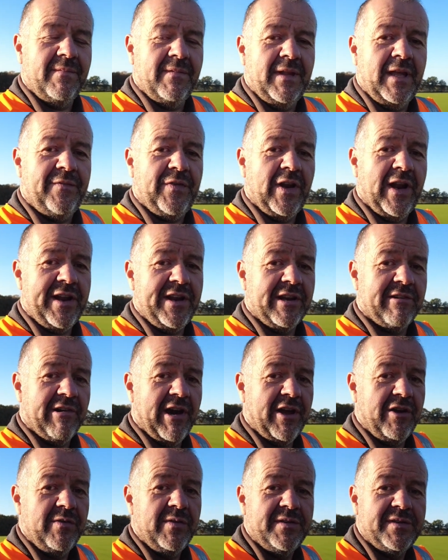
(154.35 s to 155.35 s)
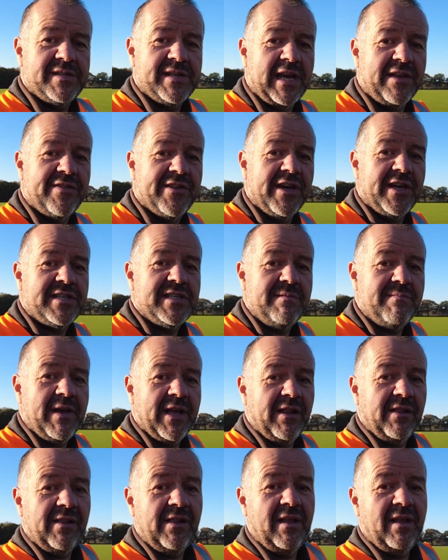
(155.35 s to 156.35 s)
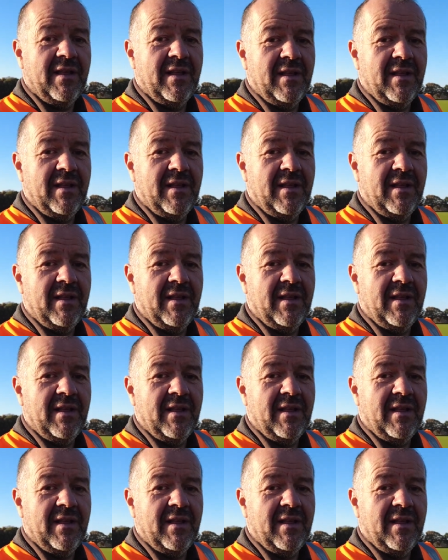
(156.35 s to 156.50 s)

If you let it grow, say 30mm,